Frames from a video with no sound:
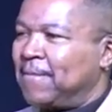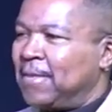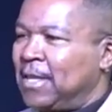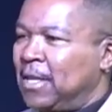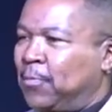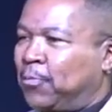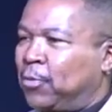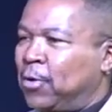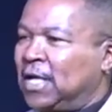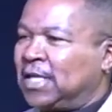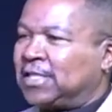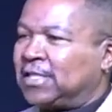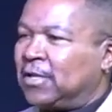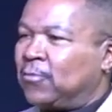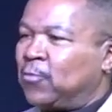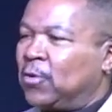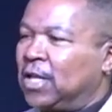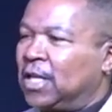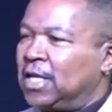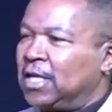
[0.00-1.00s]
You're
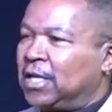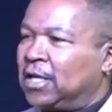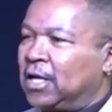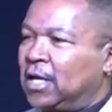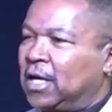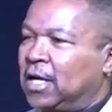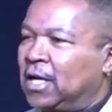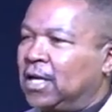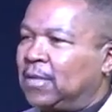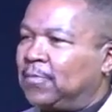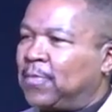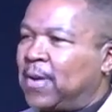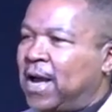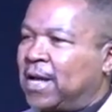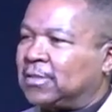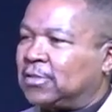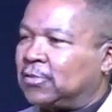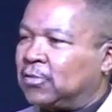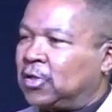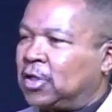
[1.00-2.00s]
preaching really good,
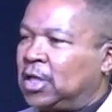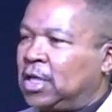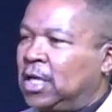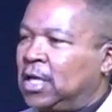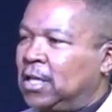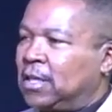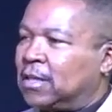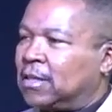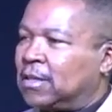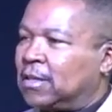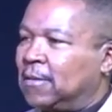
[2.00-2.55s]
Pastor Keith.